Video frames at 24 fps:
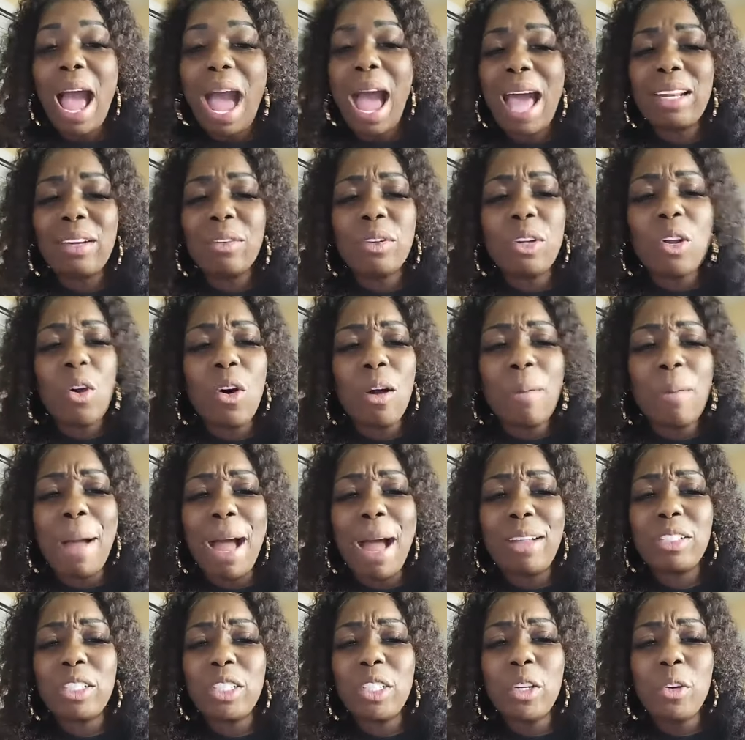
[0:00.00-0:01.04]
I don't know
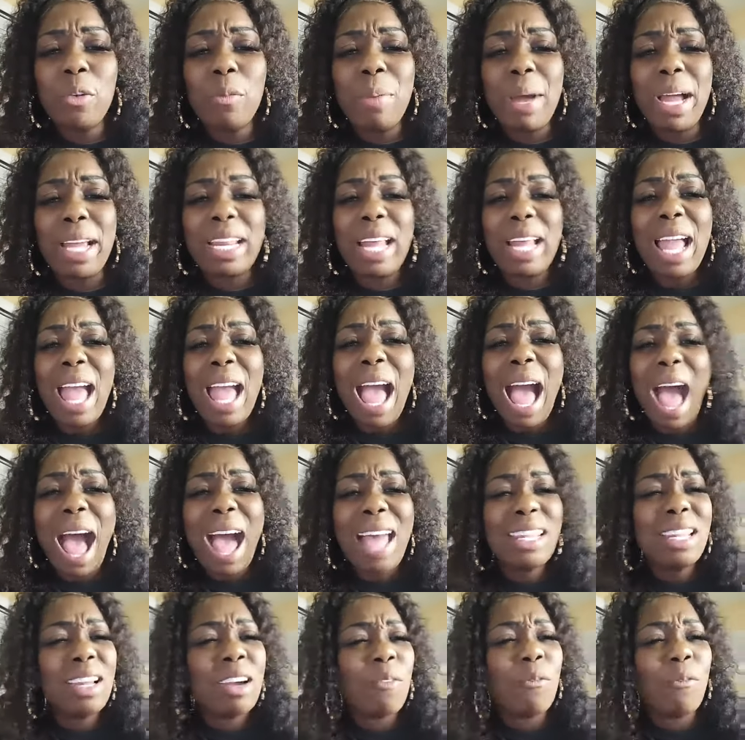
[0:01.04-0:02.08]
about you, but
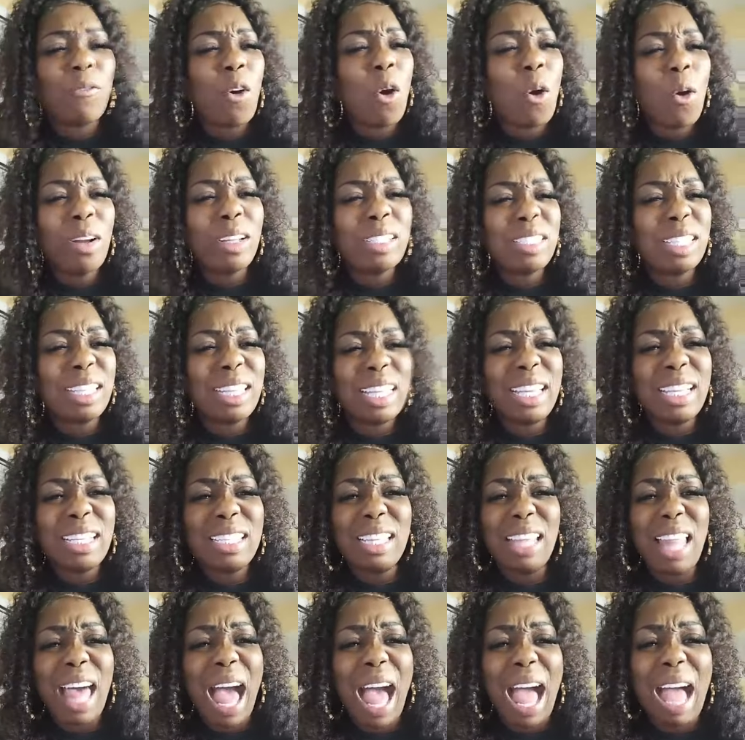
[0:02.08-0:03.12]
I look forward to these
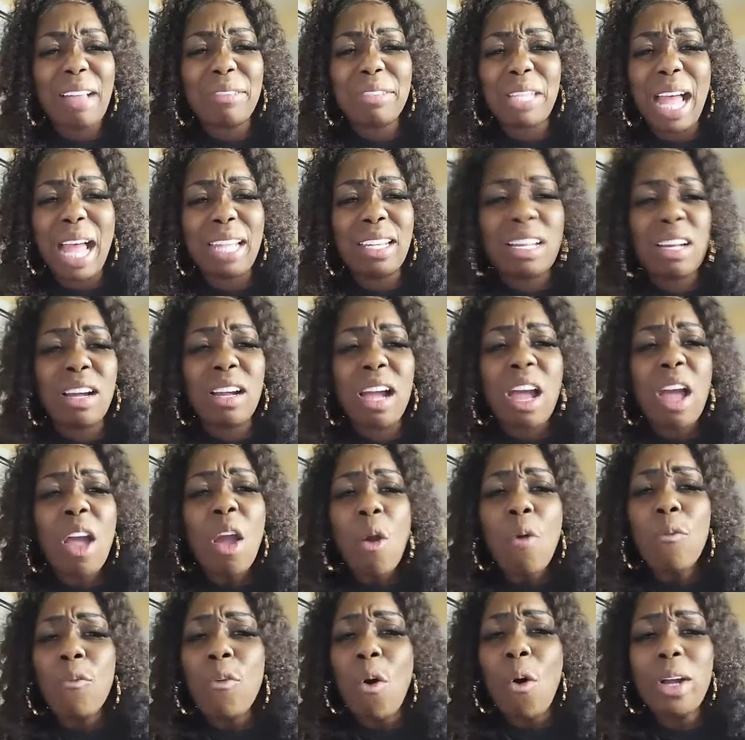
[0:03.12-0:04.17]
lives. I look
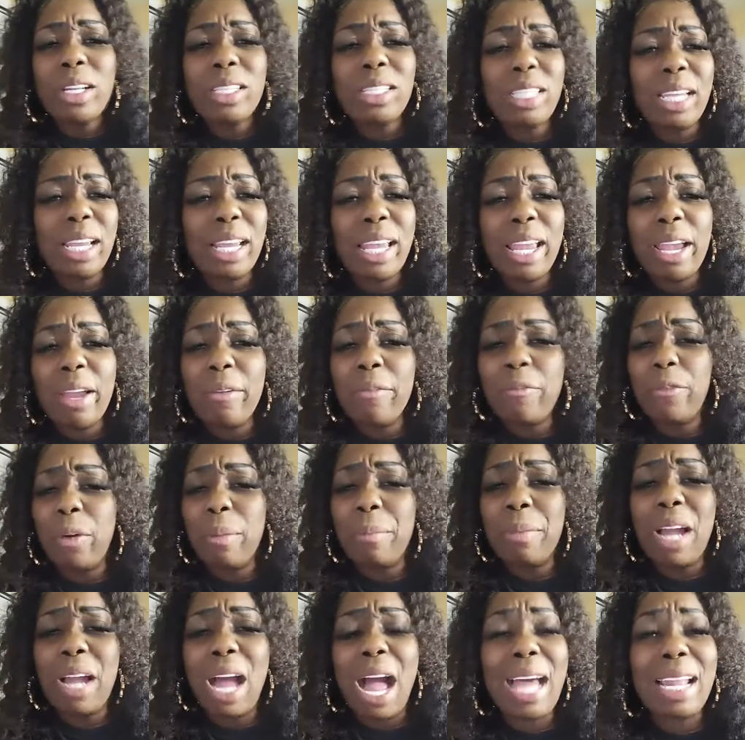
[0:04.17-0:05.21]
forward to hearing
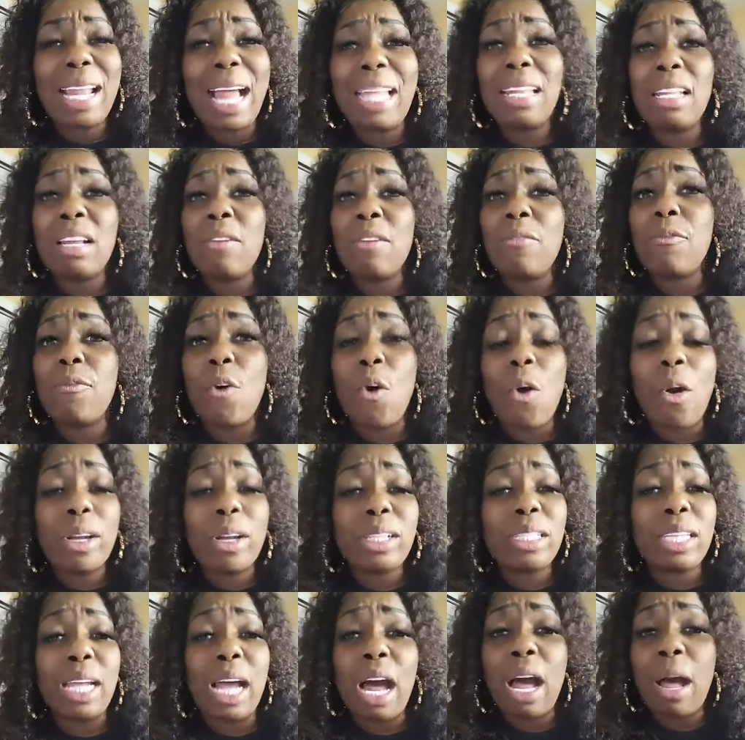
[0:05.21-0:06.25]
from God. I look
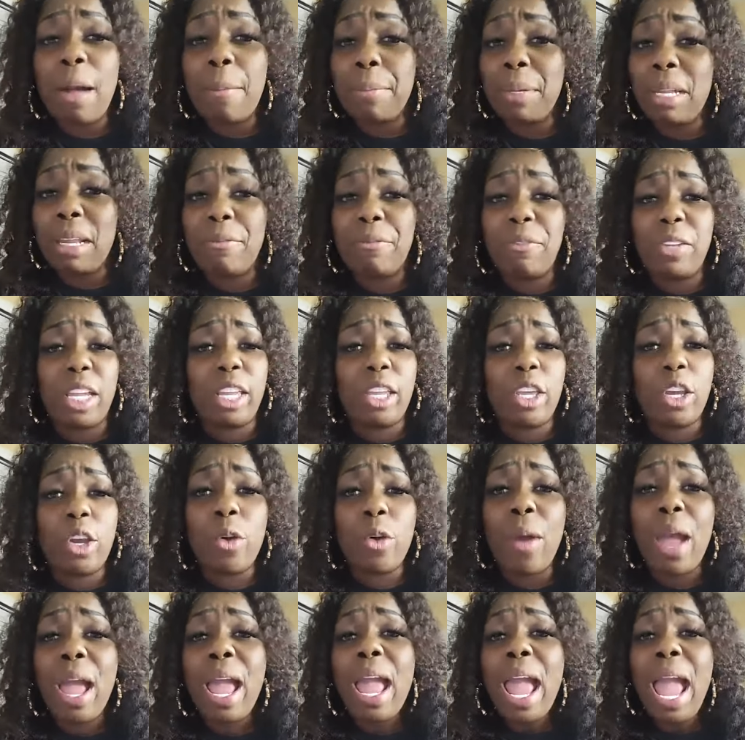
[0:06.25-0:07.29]
forward to uplifting
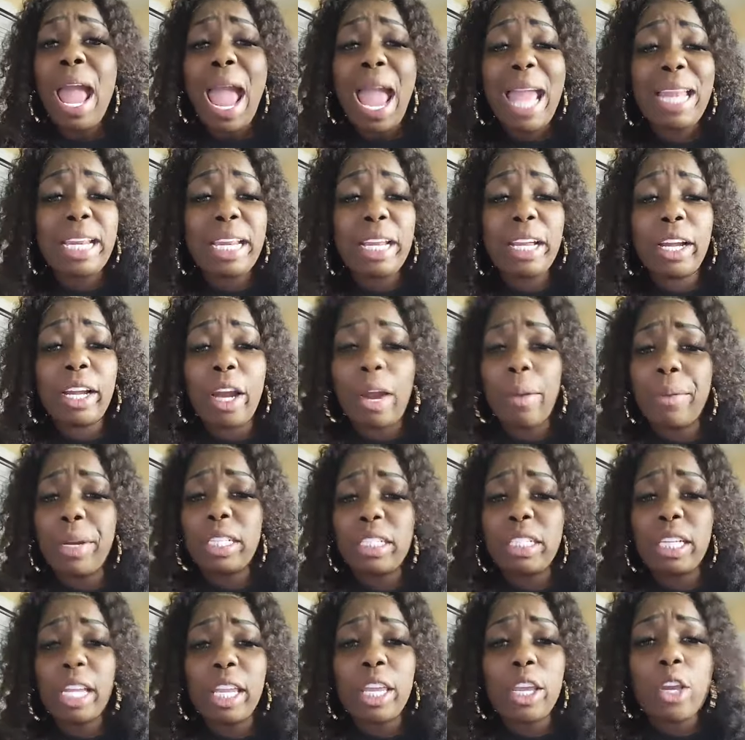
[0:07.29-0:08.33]
you and
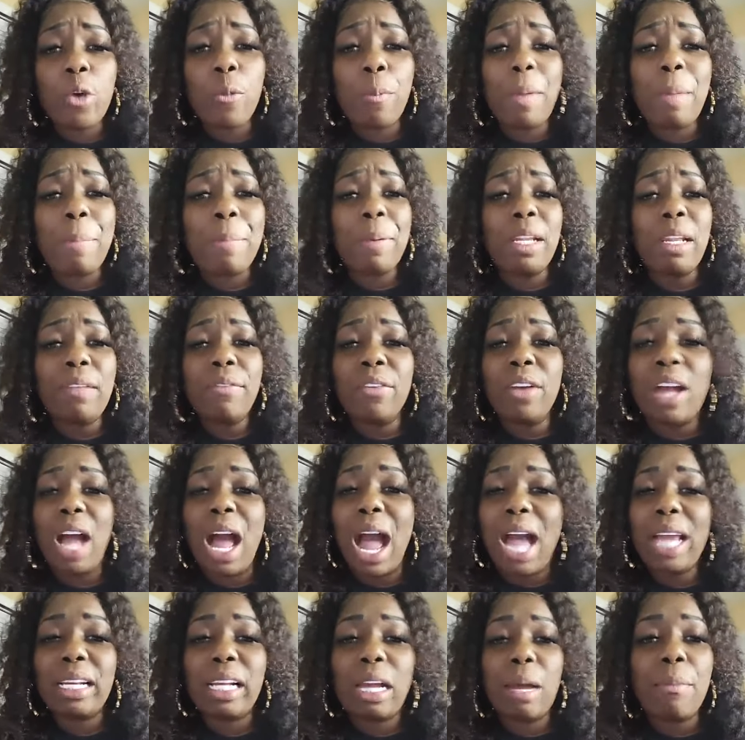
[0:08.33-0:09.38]
encouraging you, people of
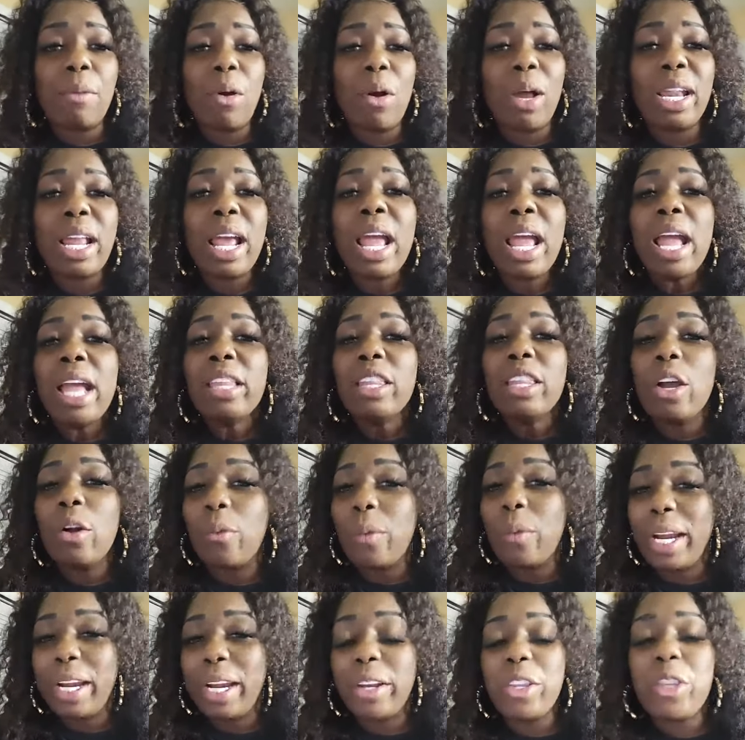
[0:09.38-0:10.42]
God. Come on. The
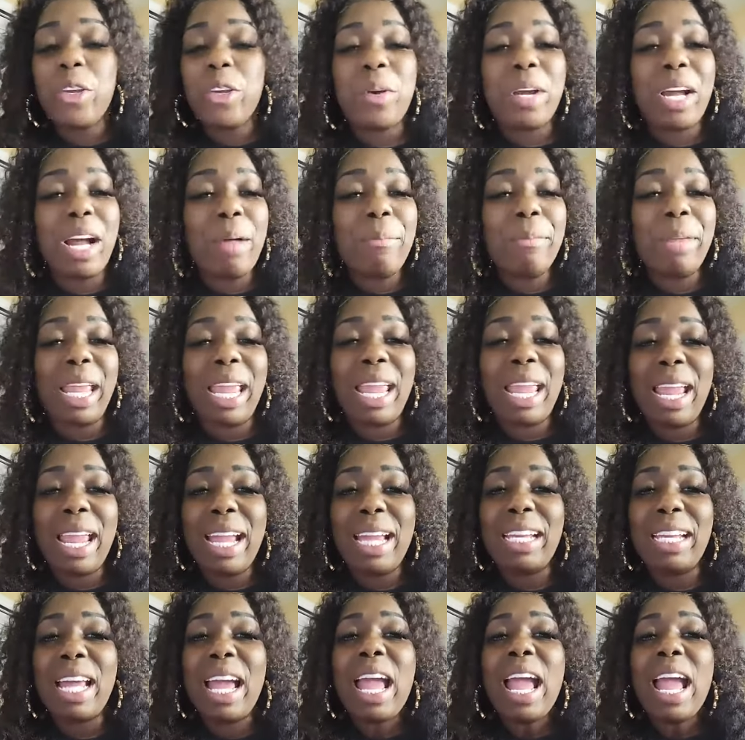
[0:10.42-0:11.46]
quicker you come
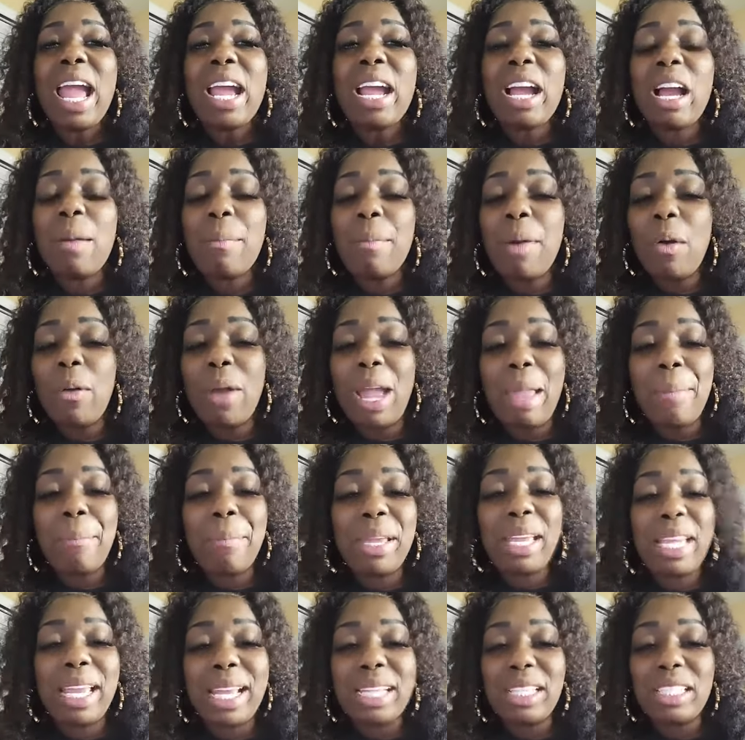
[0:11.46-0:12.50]
in, come on and
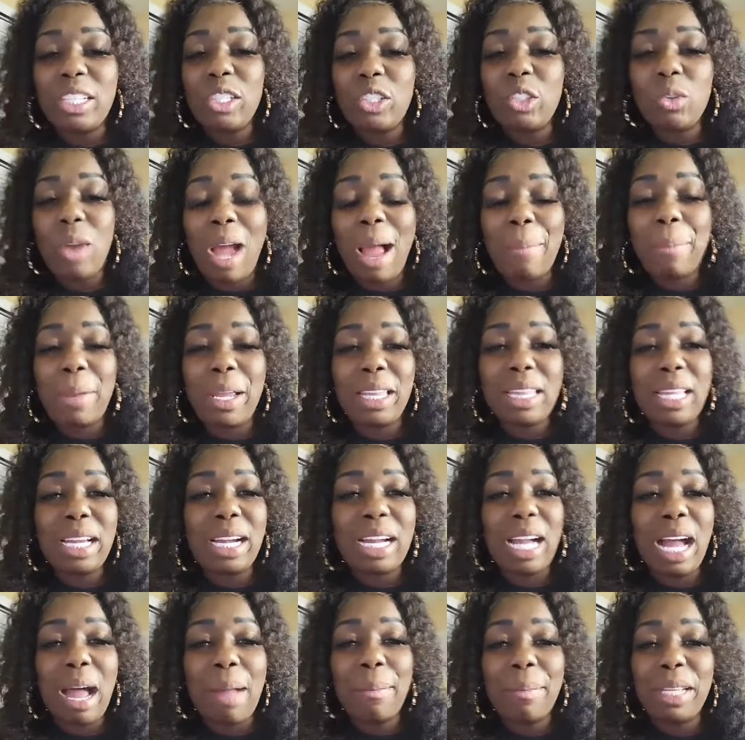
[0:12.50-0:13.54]
begin to drop in the
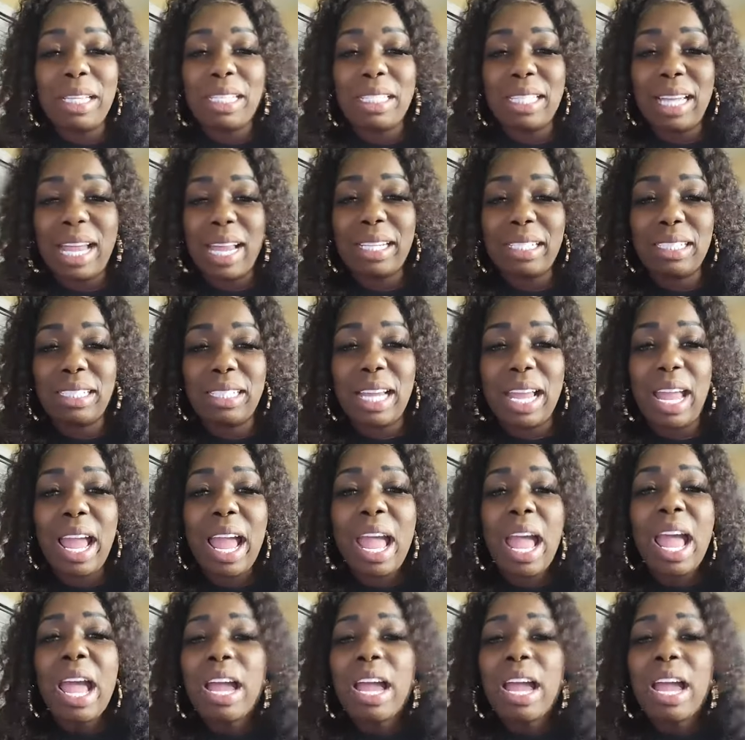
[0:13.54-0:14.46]
comment section.